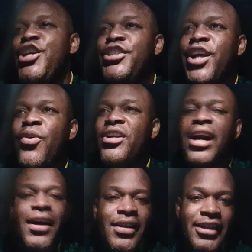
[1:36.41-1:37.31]
So,
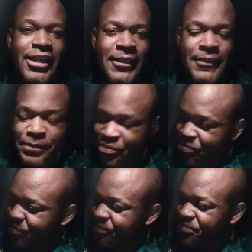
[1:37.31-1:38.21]
Ghana,
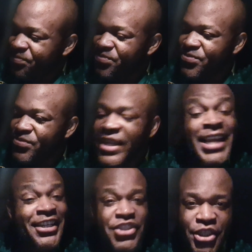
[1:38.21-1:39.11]

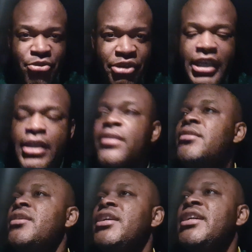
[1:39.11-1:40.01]
Nigeria,
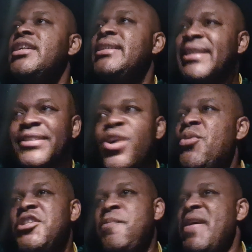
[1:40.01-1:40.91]
there's
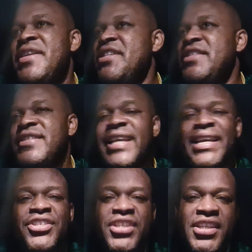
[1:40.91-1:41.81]
always been this
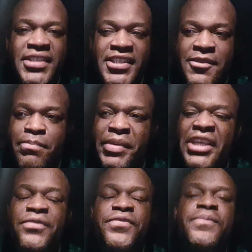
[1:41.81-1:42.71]
tension and this
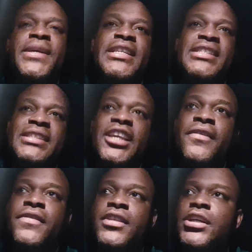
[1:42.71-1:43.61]
beef, man. It's
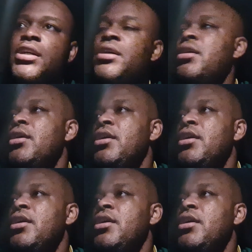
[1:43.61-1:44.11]
either